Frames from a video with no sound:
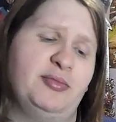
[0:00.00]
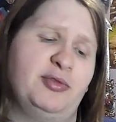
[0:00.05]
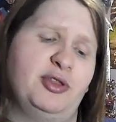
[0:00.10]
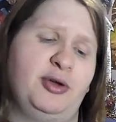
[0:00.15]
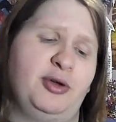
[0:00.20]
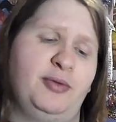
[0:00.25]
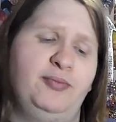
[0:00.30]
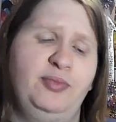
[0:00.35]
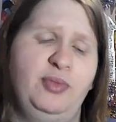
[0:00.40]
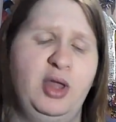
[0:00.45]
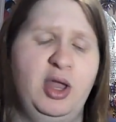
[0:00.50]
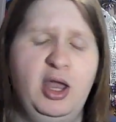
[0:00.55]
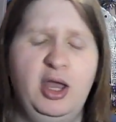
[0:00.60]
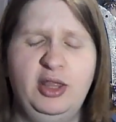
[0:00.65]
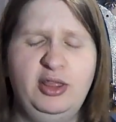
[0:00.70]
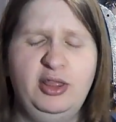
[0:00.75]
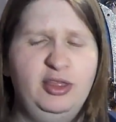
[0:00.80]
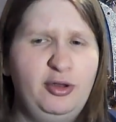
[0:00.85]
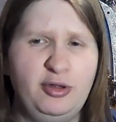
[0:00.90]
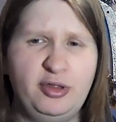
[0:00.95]
So
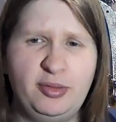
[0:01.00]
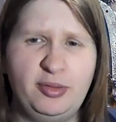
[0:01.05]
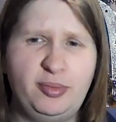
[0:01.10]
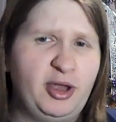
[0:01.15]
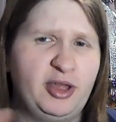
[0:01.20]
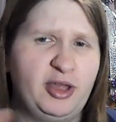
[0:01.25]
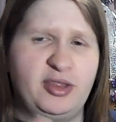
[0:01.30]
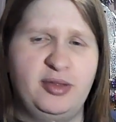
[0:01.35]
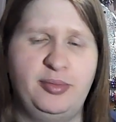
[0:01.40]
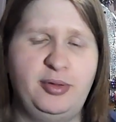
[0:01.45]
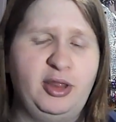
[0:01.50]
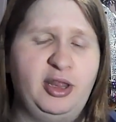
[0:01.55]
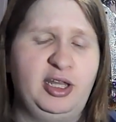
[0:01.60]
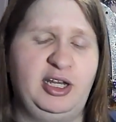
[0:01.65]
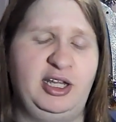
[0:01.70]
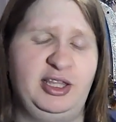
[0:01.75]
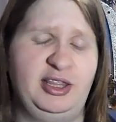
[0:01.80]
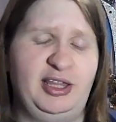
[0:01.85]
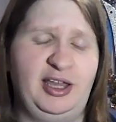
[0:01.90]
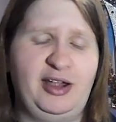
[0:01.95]
there's a
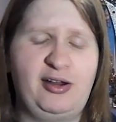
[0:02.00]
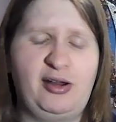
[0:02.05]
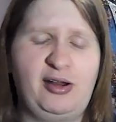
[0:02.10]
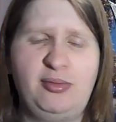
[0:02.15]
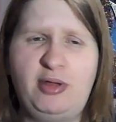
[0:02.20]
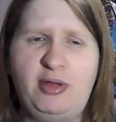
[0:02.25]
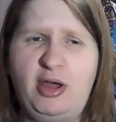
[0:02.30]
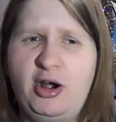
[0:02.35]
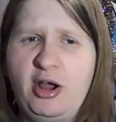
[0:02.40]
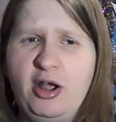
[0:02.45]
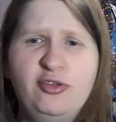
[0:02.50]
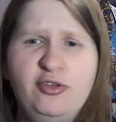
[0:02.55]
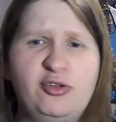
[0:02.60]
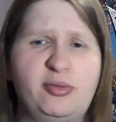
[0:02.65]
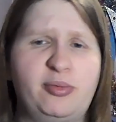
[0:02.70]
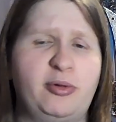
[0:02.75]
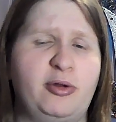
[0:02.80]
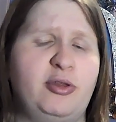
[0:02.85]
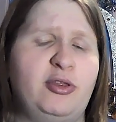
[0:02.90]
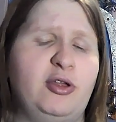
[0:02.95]
possibility there. I'm not
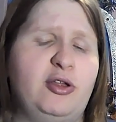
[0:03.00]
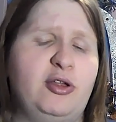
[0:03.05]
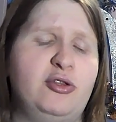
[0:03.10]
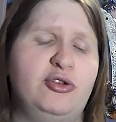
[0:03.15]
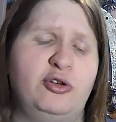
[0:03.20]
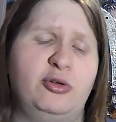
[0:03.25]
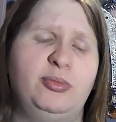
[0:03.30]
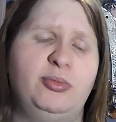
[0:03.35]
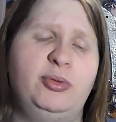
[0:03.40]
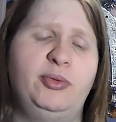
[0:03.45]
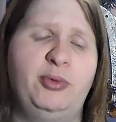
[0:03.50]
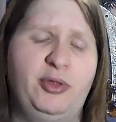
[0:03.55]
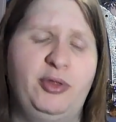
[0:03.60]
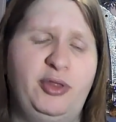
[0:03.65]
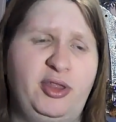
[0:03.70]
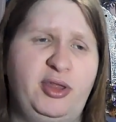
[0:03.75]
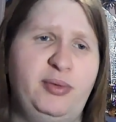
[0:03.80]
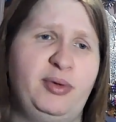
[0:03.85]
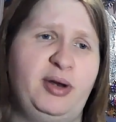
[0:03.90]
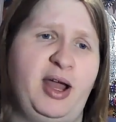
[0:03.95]
100% sure, but we'll
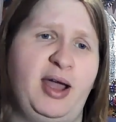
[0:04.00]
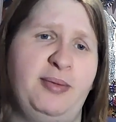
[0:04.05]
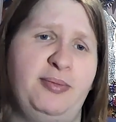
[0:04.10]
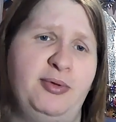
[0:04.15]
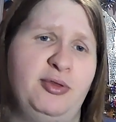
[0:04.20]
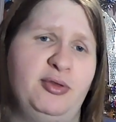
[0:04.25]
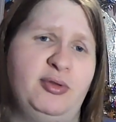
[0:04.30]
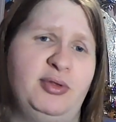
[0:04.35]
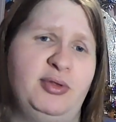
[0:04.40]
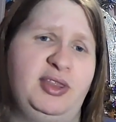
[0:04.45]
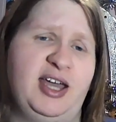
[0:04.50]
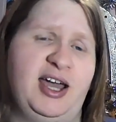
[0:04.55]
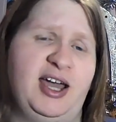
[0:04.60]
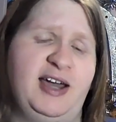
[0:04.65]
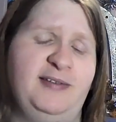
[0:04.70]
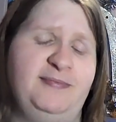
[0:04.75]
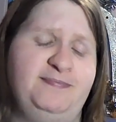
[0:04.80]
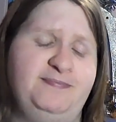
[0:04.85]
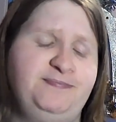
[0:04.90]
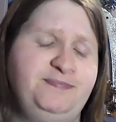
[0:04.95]
see what happens with
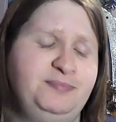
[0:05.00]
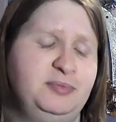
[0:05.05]
that.